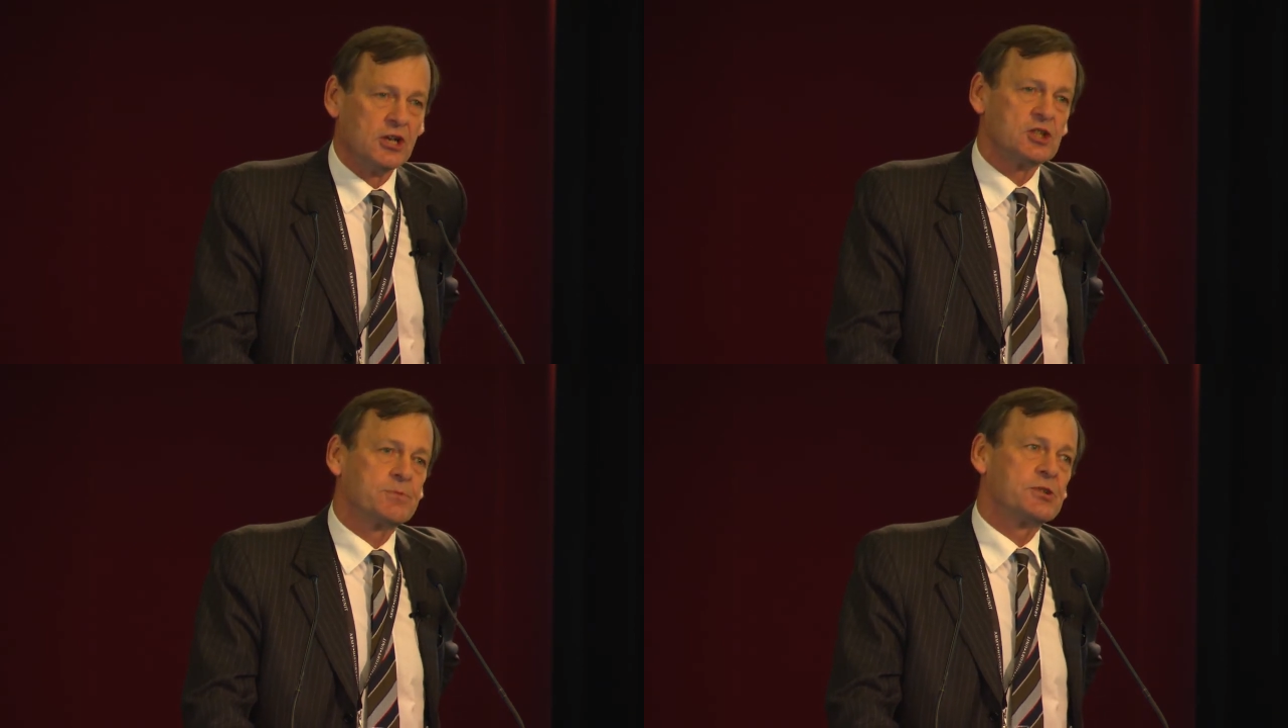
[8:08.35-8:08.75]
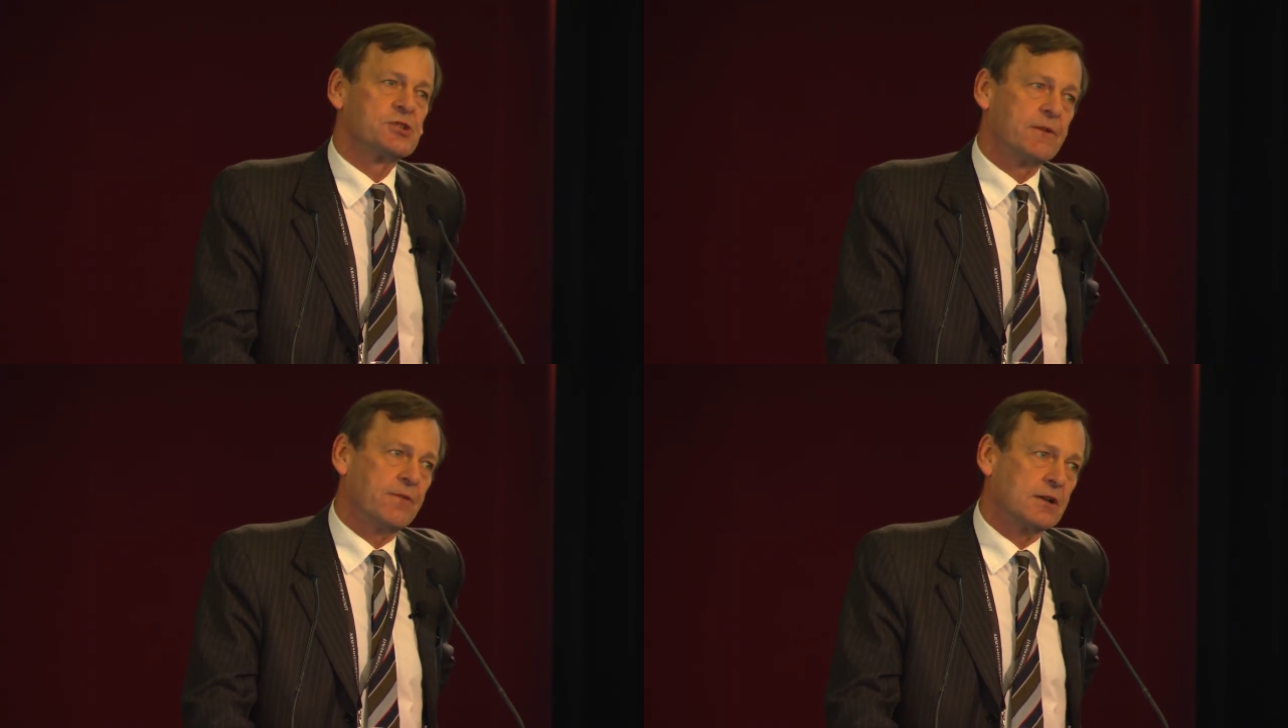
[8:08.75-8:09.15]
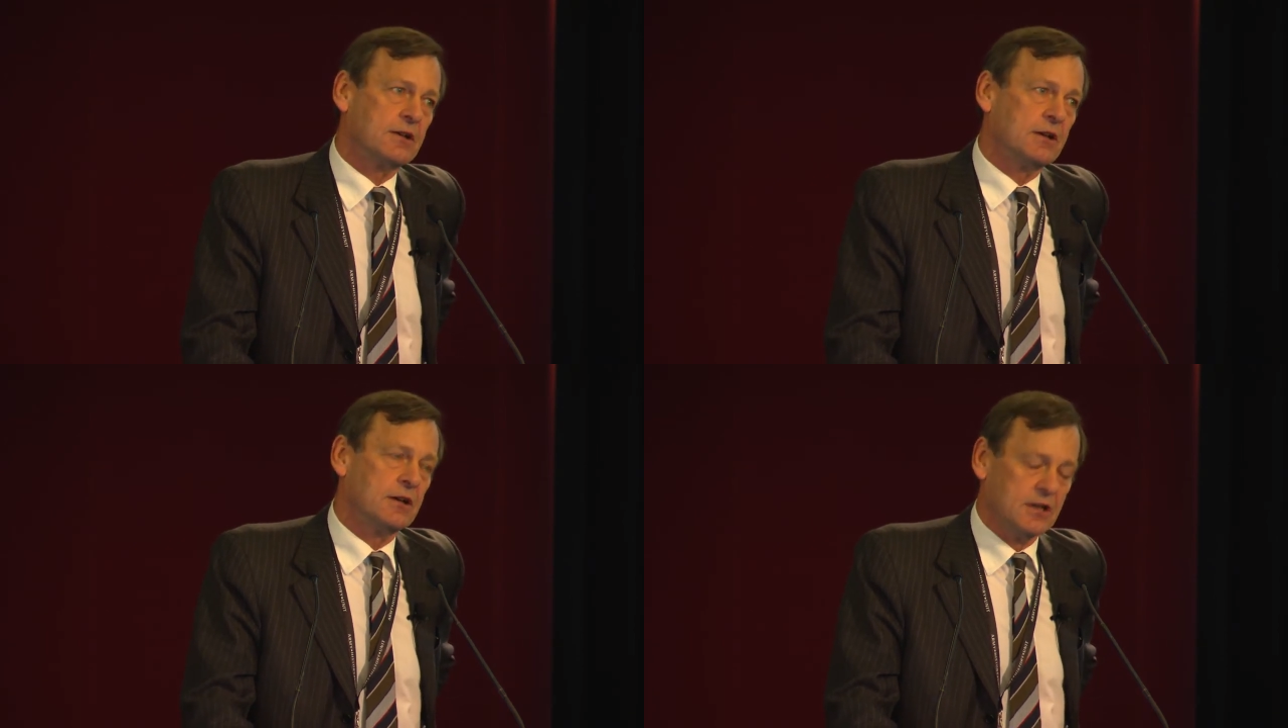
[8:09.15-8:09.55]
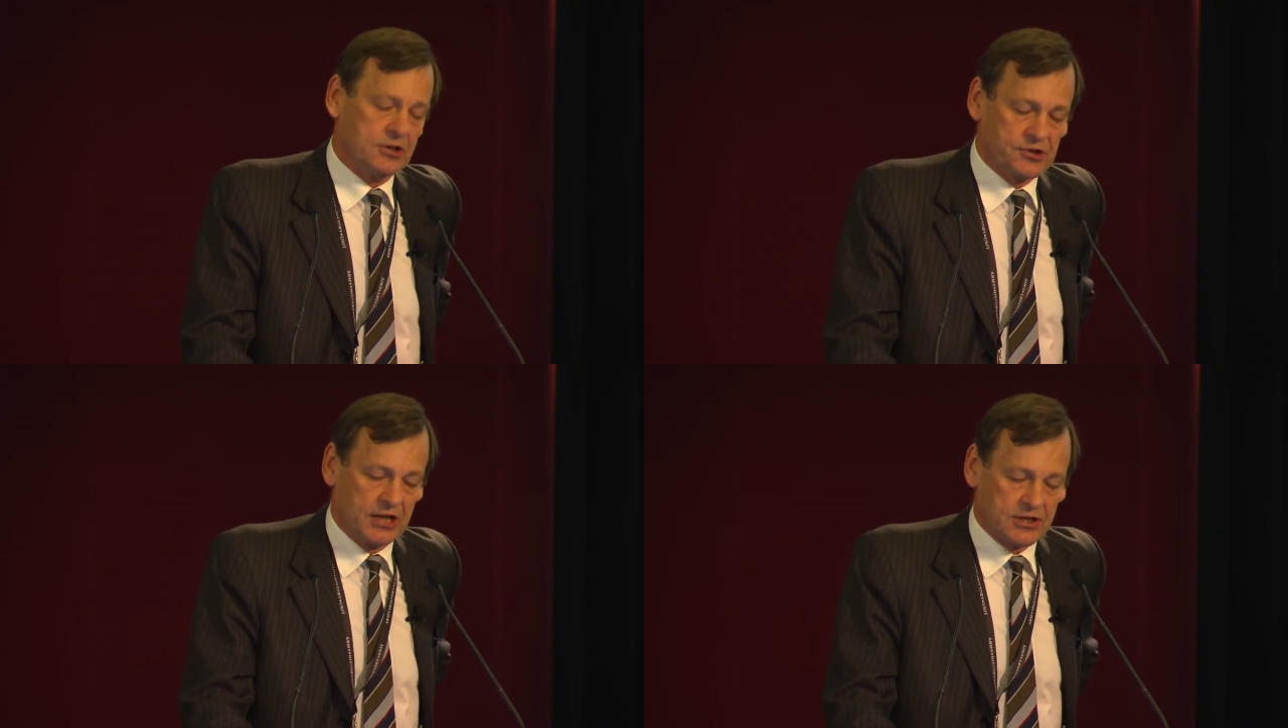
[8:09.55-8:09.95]
specifically
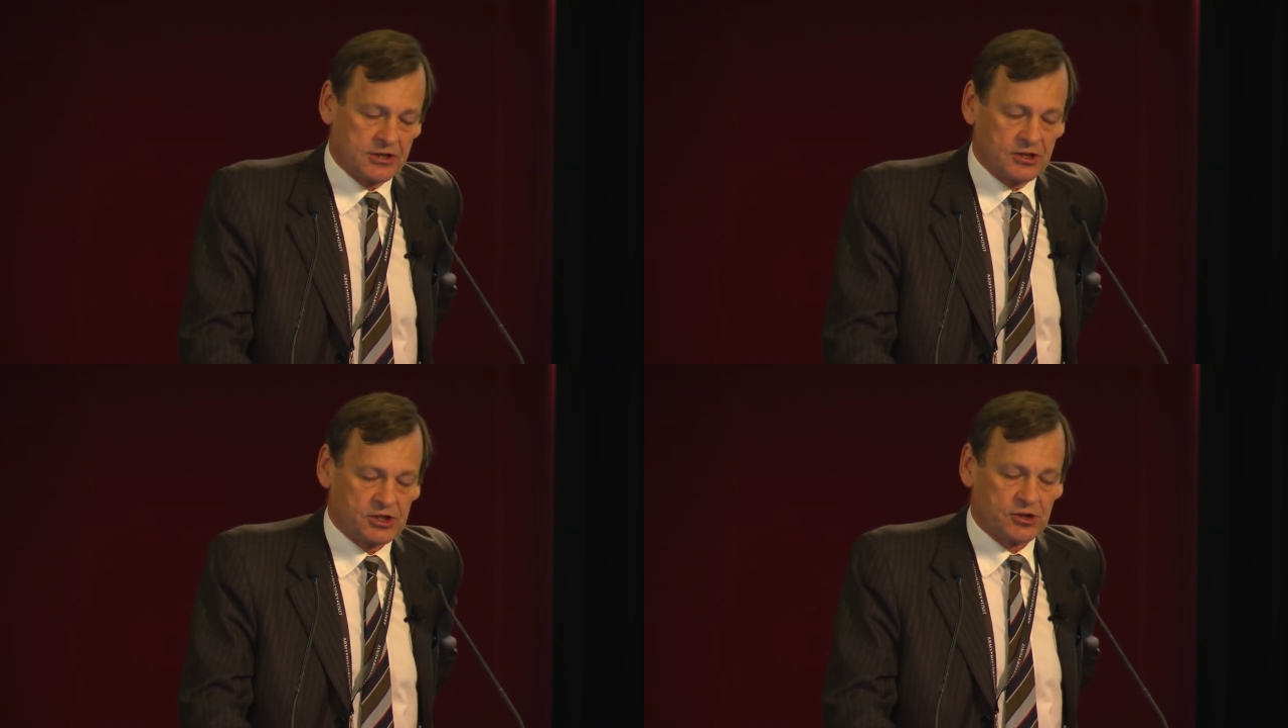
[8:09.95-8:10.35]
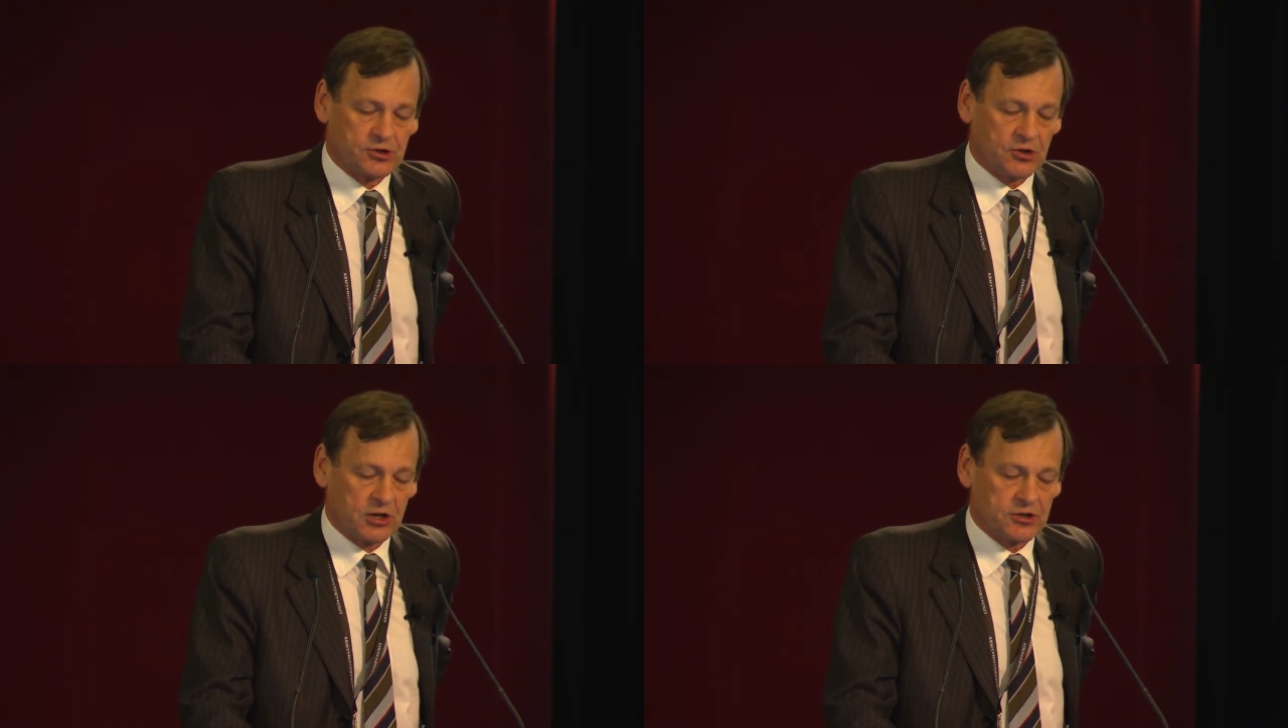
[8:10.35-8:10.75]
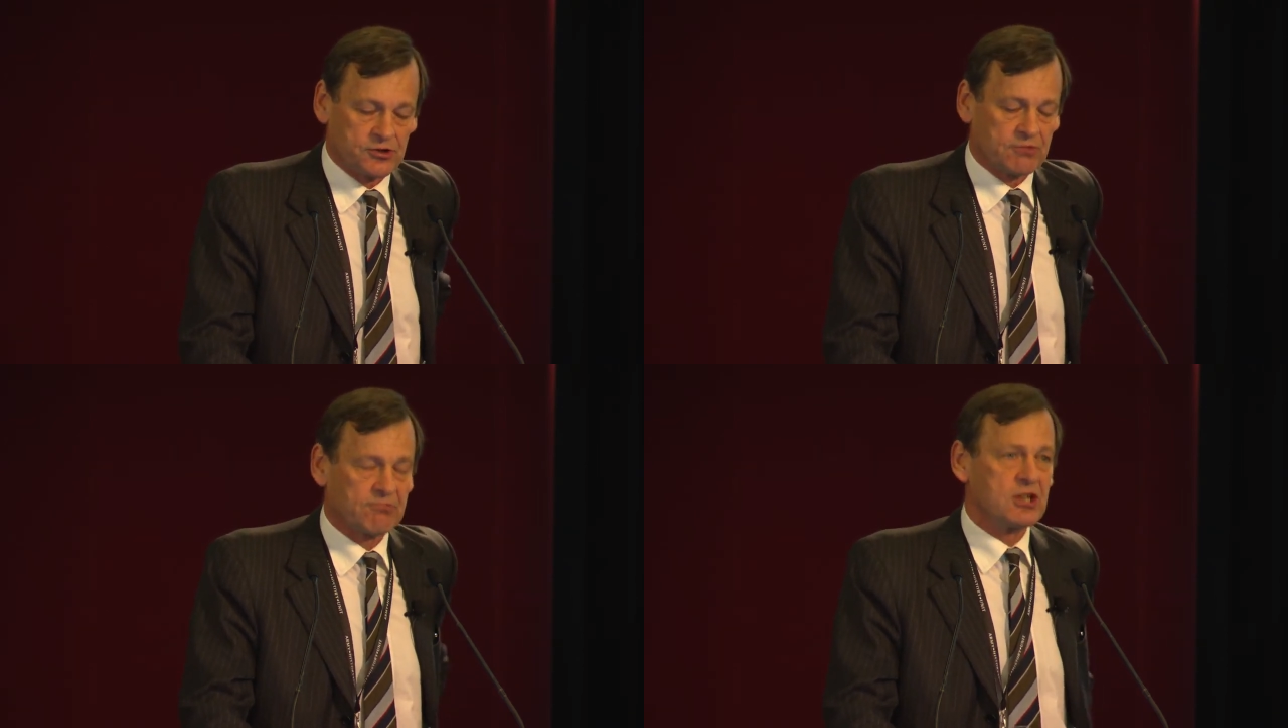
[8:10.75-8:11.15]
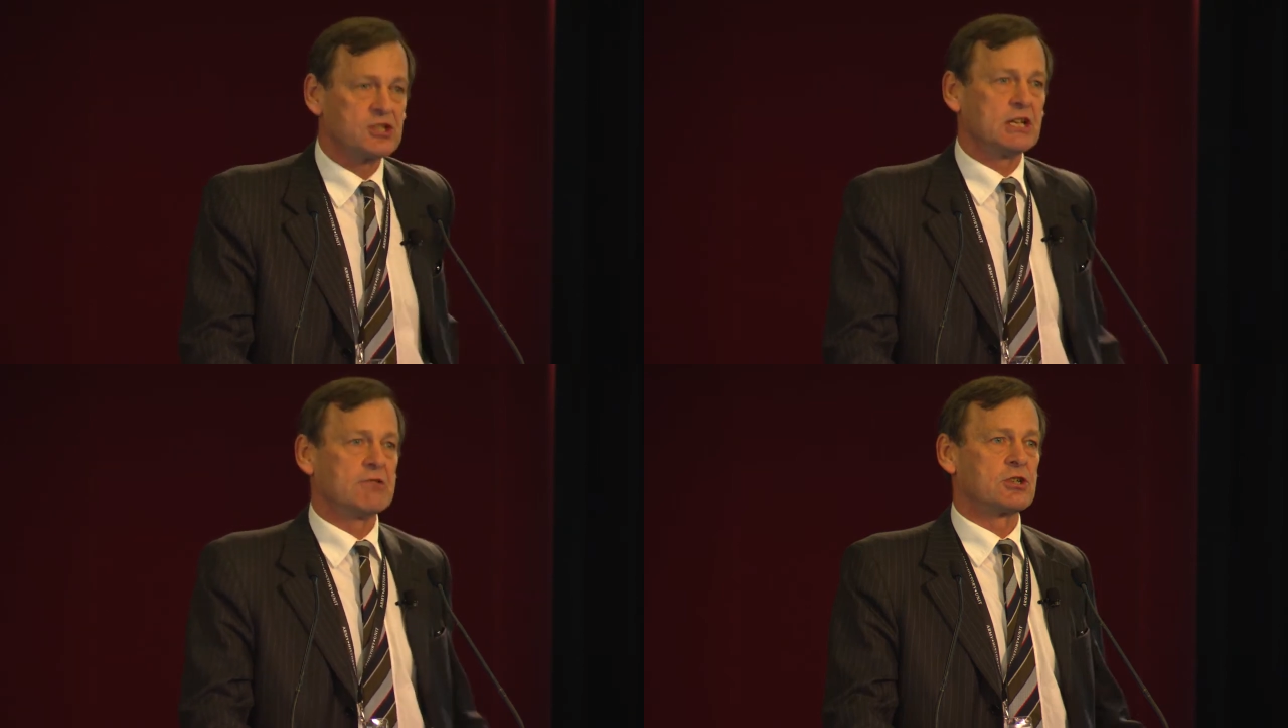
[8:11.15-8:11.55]
selected as instructors and
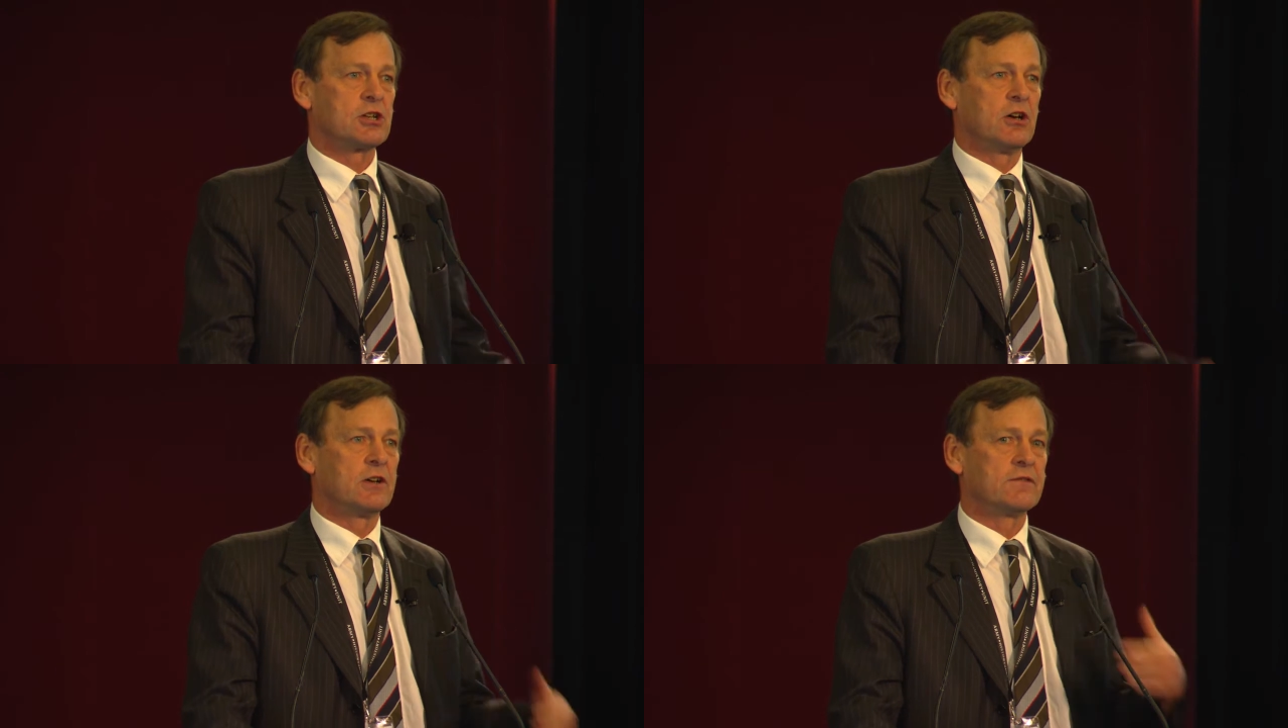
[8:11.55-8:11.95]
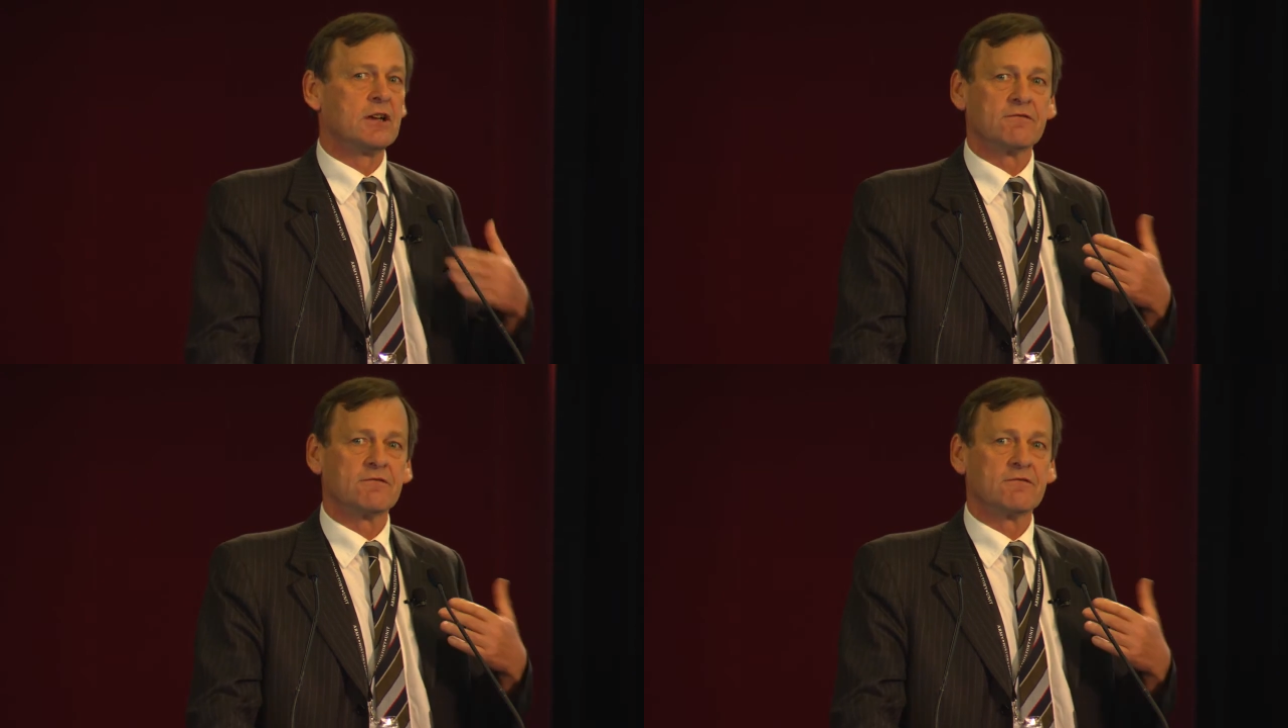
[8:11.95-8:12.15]
recently returned